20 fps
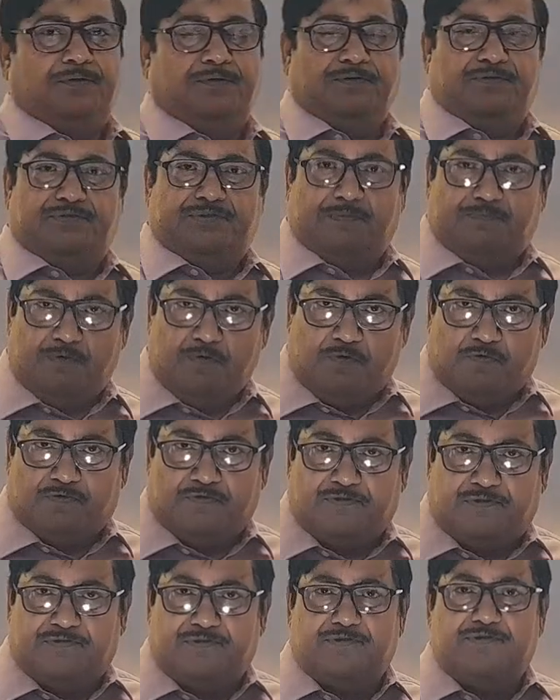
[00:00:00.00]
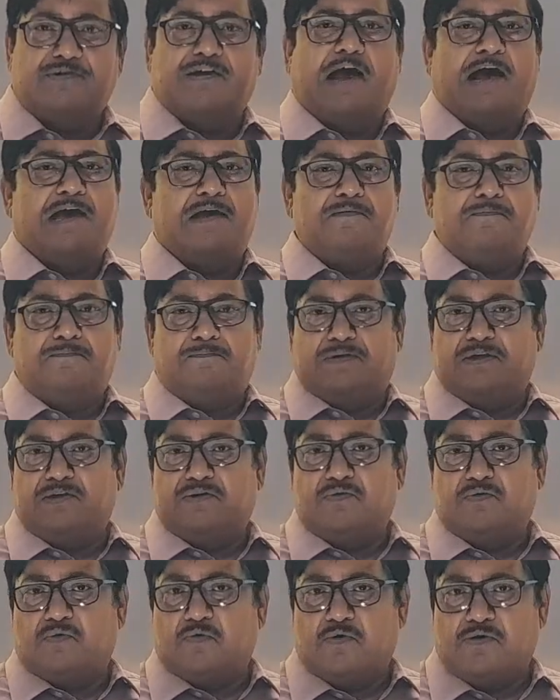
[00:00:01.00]
Suppose I am
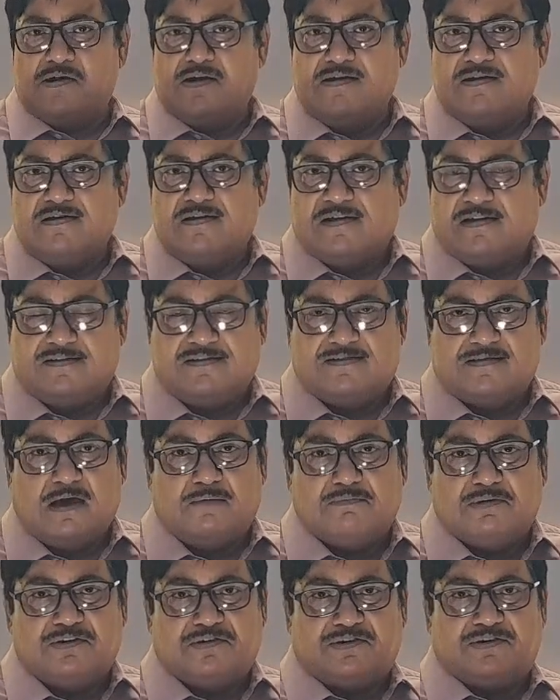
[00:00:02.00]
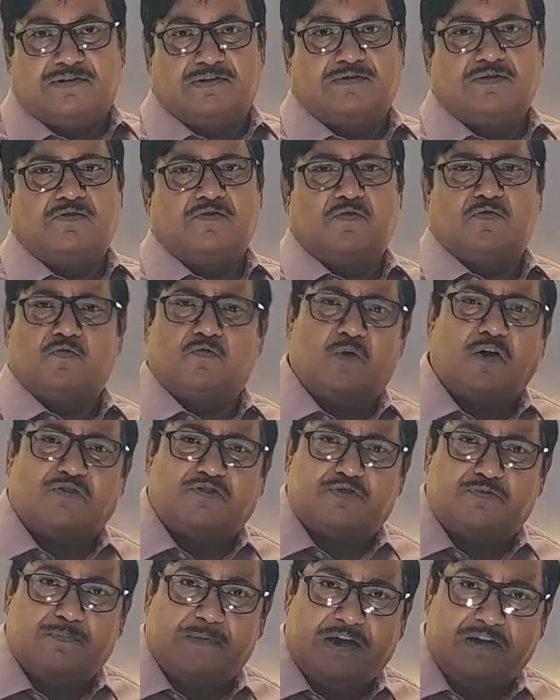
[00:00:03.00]
being orally examined.
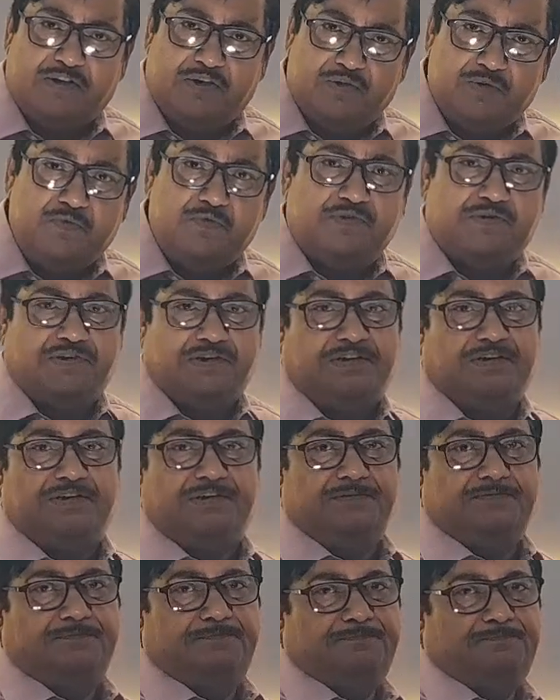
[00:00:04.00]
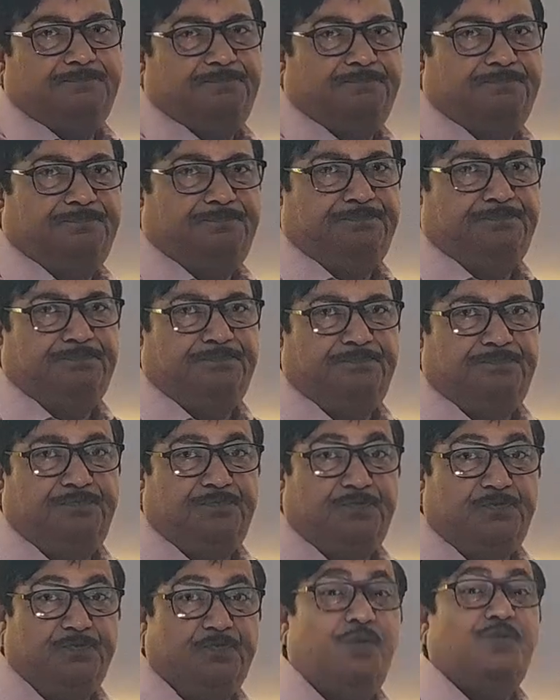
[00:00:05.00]
What's my duty?
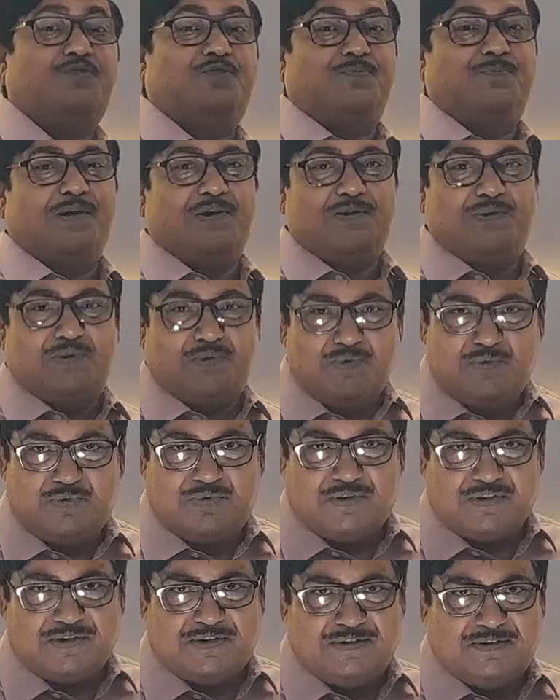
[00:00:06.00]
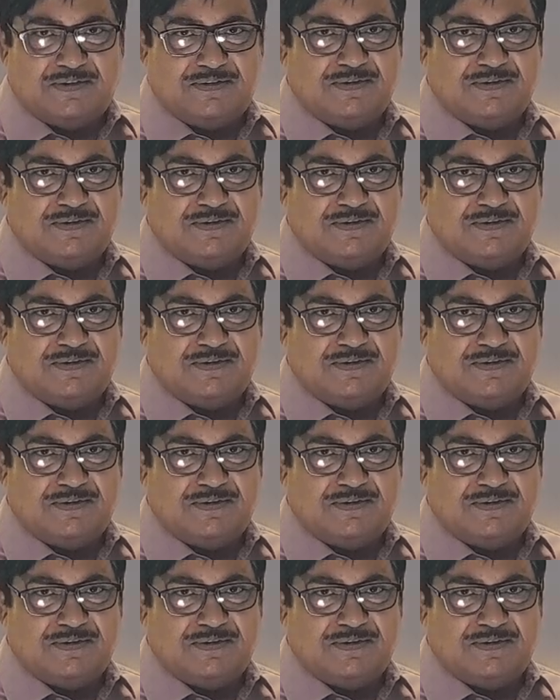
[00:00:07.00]
What's my duty?